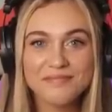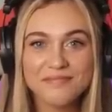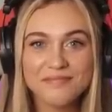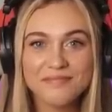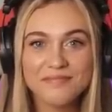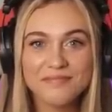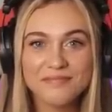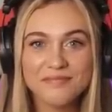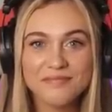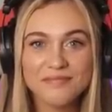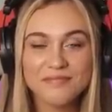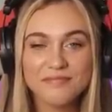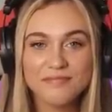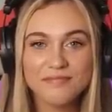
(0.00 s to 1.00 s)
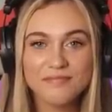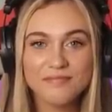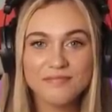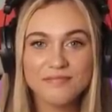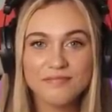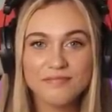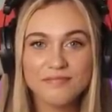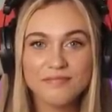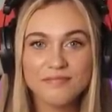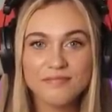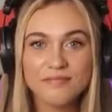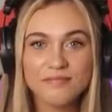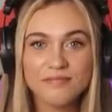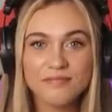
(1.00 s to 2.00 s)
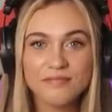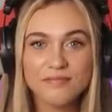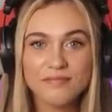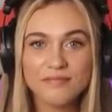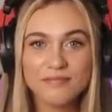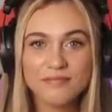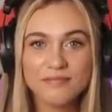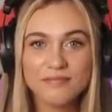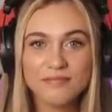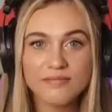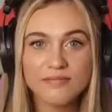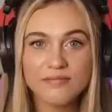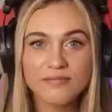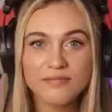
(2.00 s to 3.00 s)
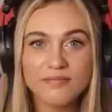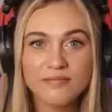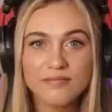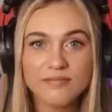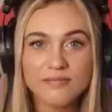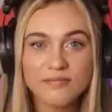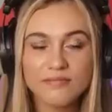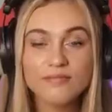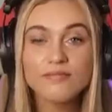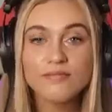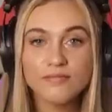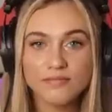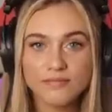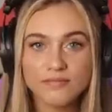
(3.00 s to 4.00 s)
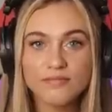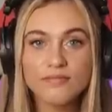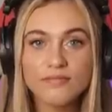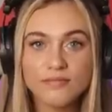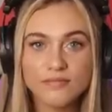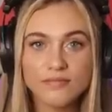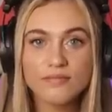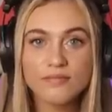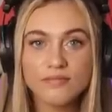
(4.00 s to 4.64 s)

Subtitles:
No words are spoken by the person on screen.